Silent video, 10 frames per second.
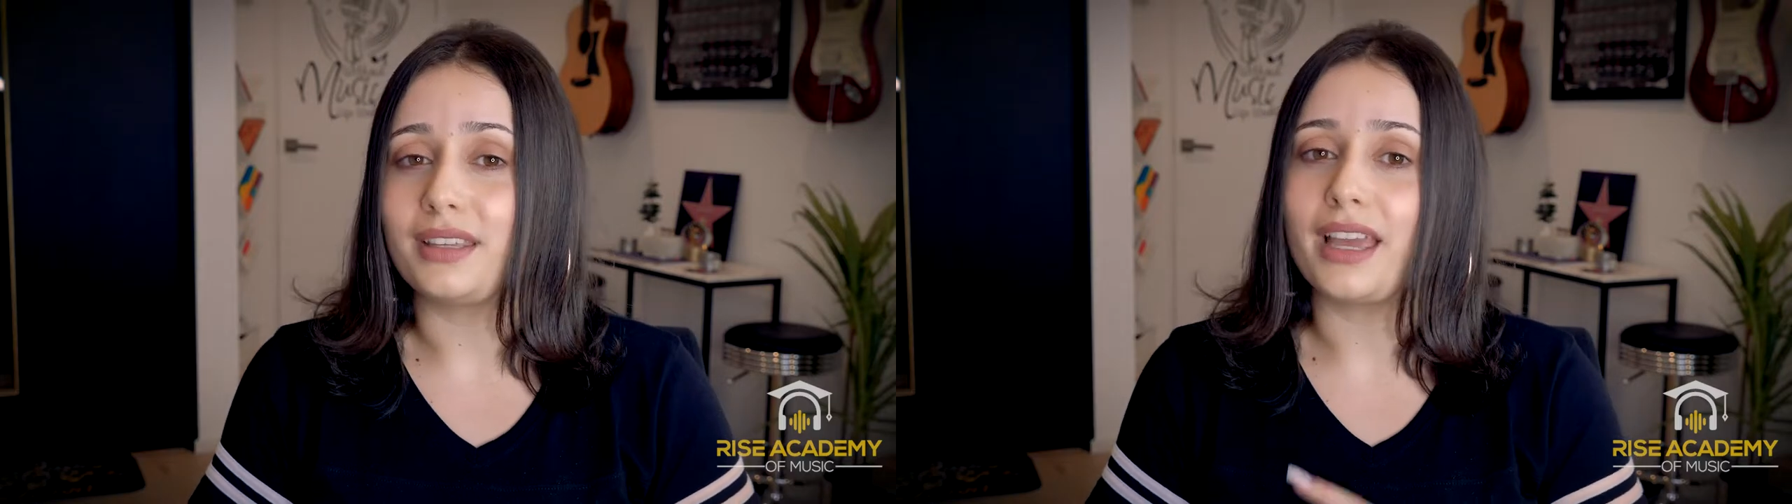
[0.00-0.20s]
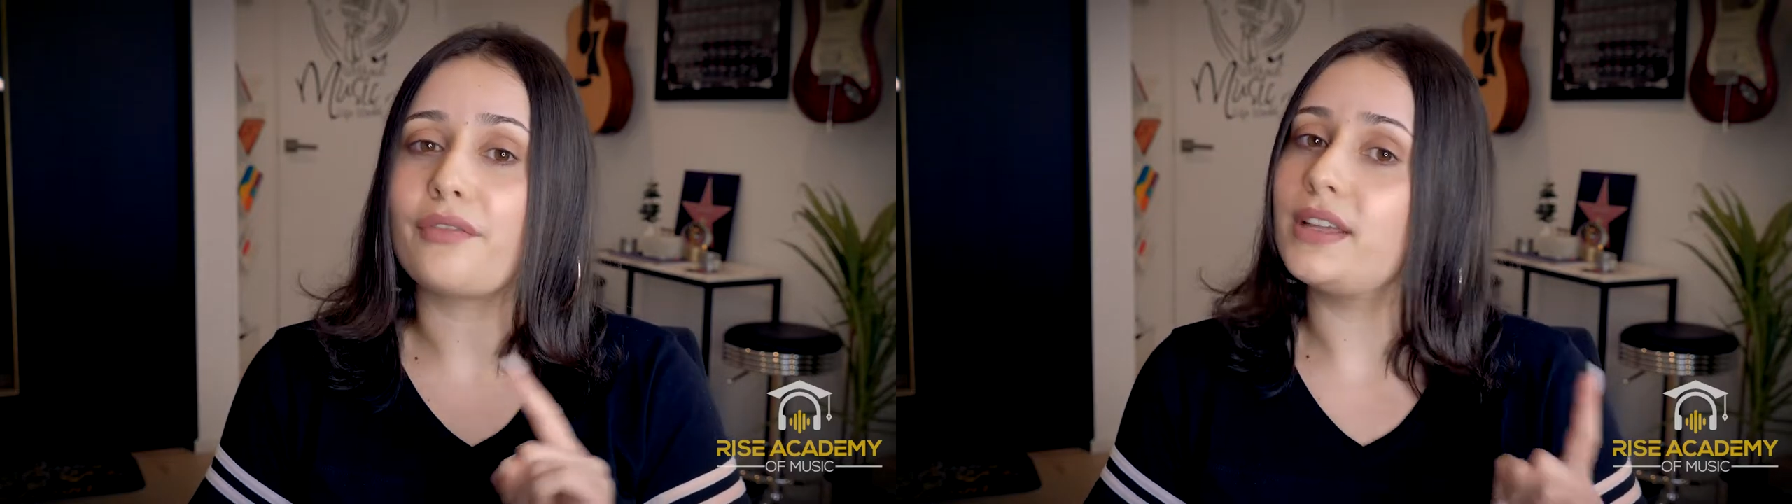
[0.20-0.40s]

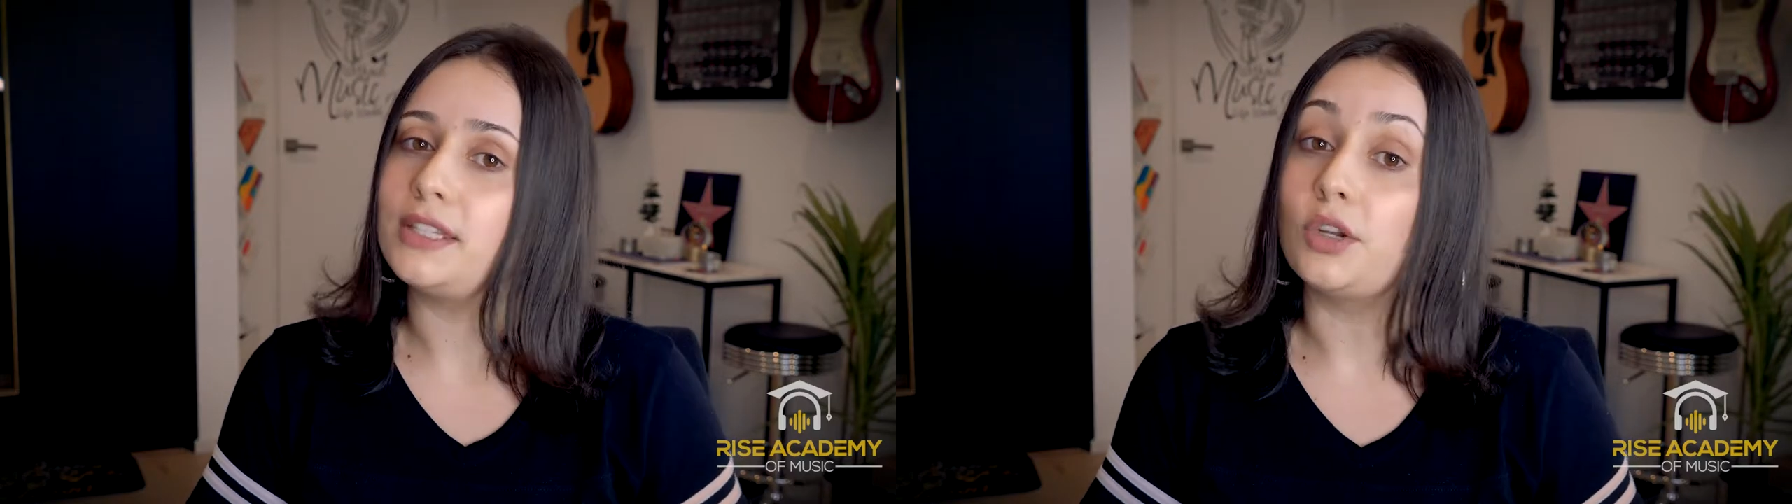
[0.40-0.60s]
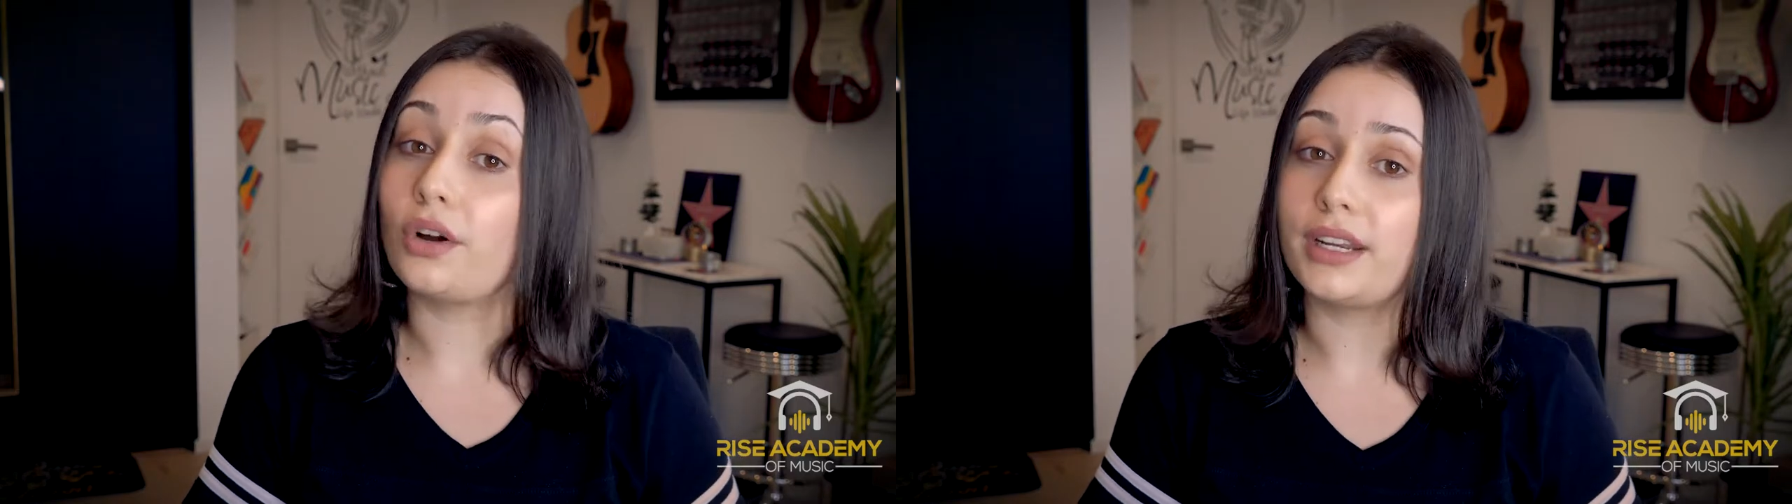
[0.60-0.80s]
the
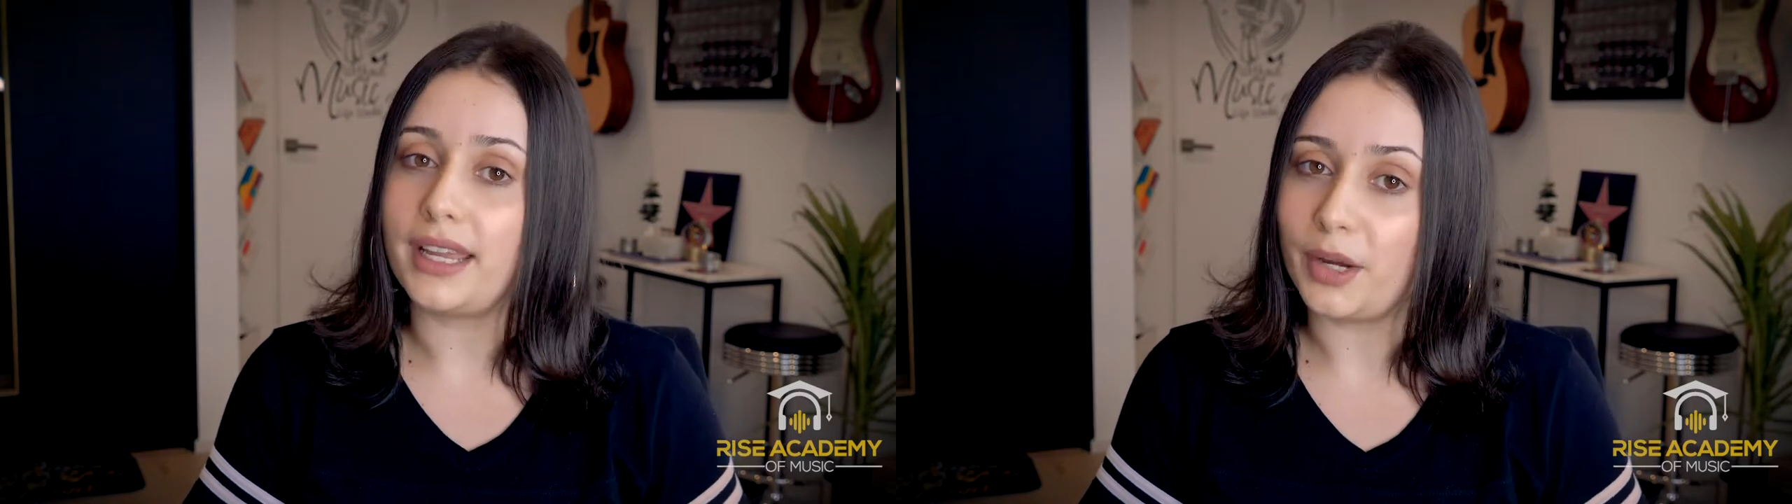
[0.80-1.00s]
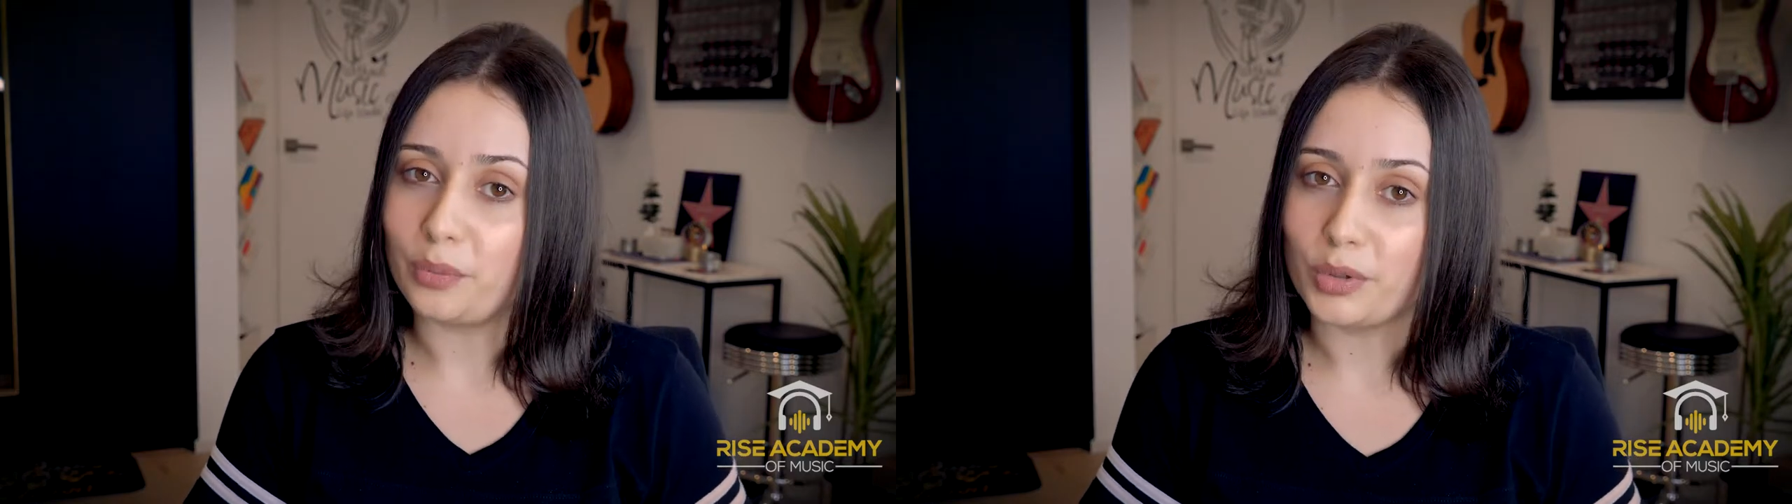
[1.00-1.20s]
caffeine's not going
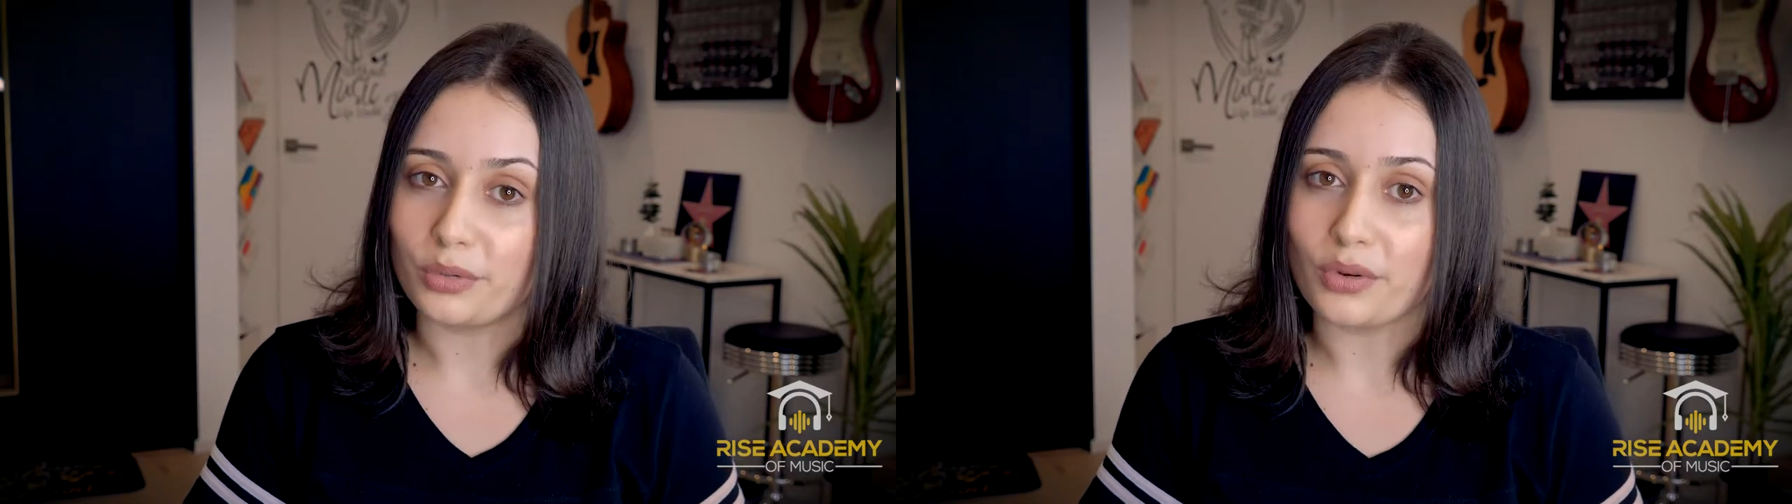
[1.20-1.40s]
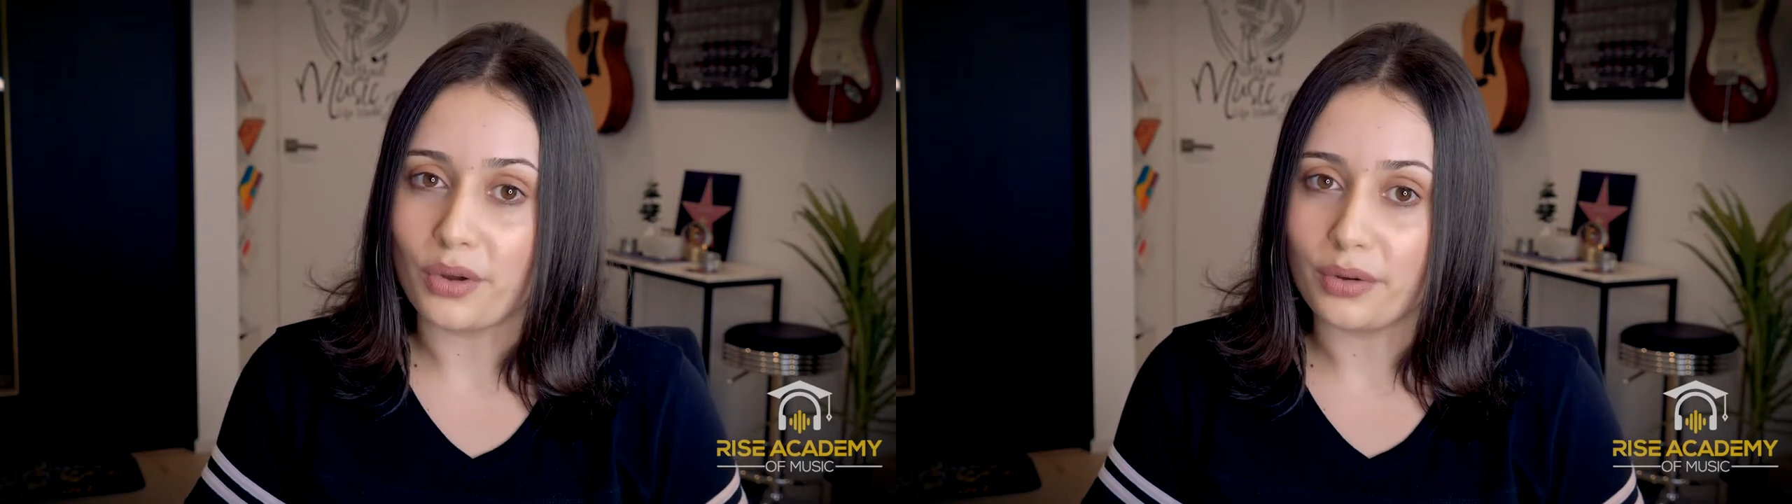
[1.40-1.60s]
to help your
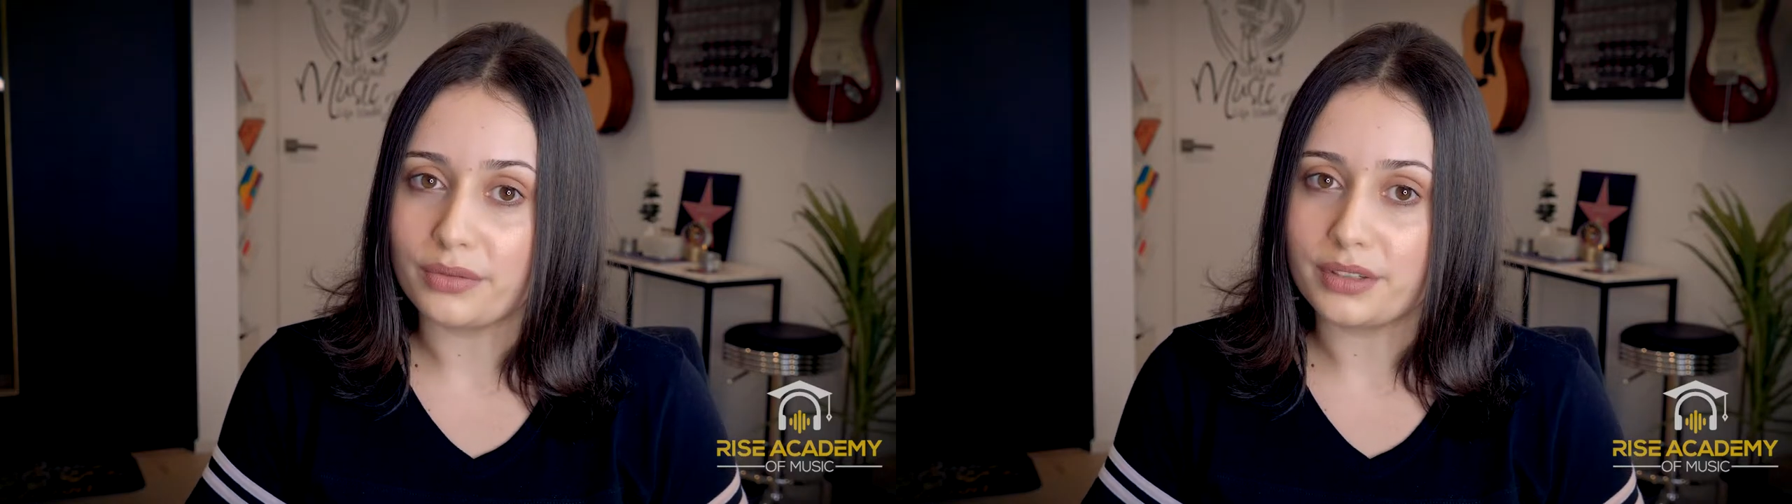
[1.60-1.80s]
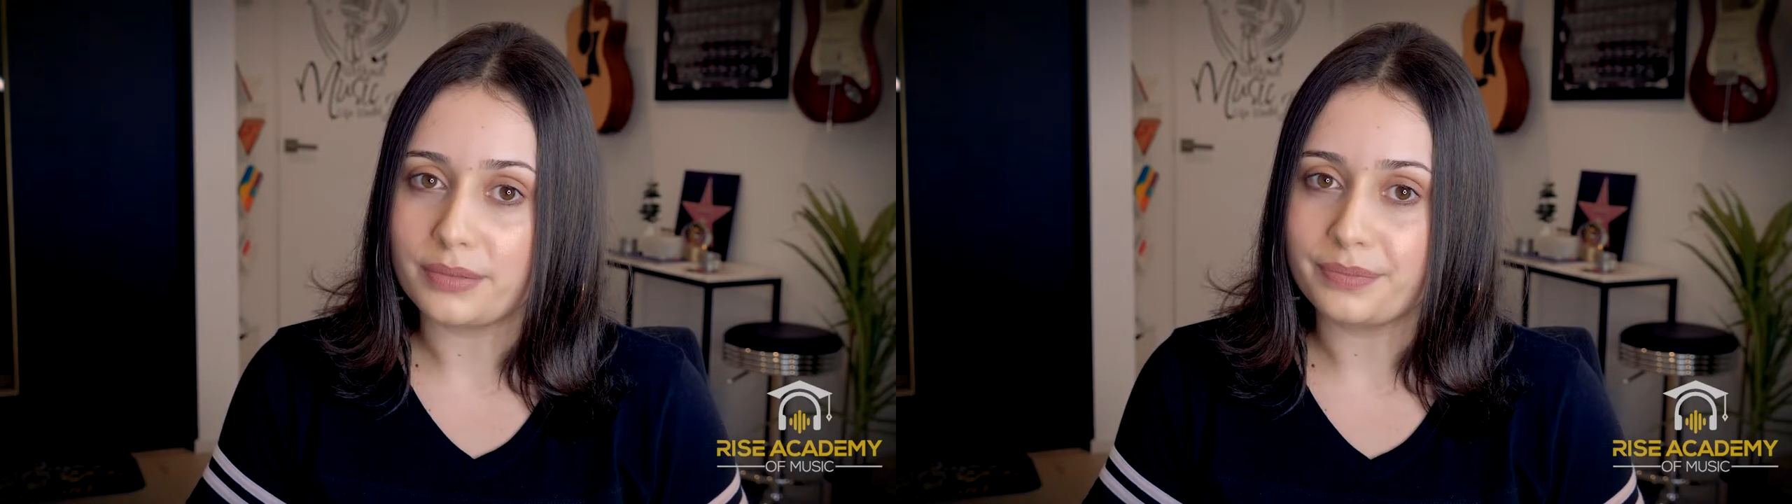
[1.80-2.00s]

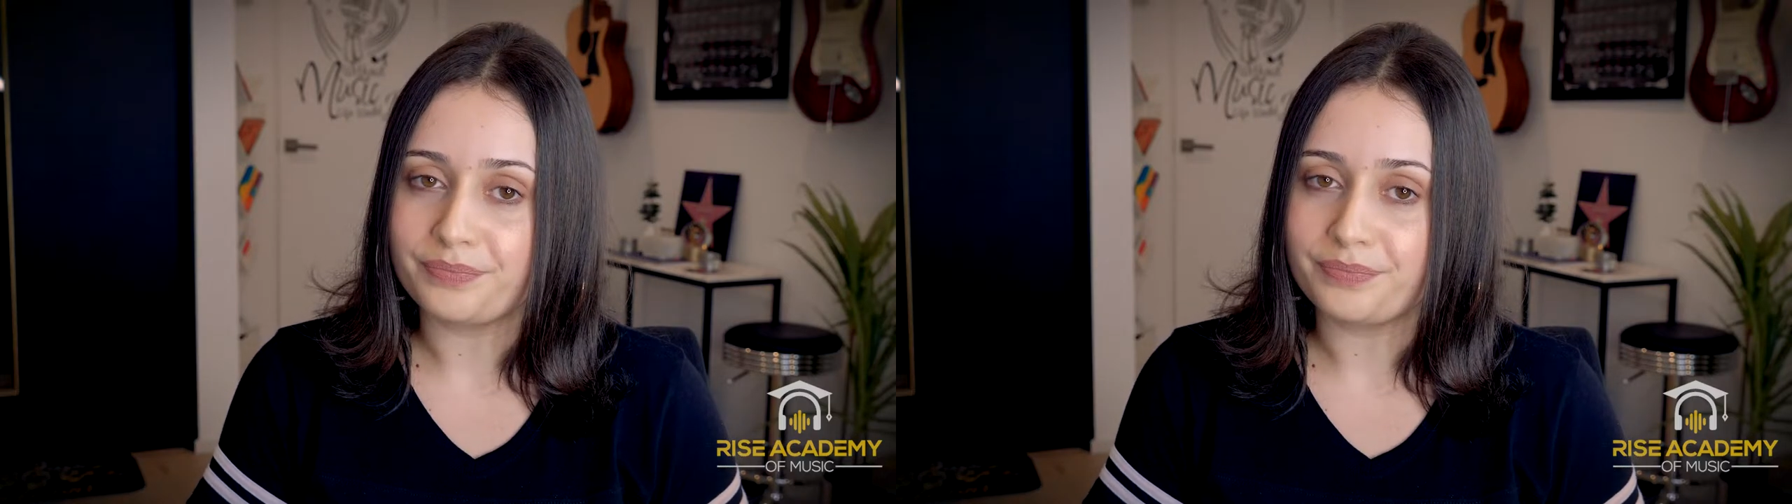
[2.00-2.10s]
nerves.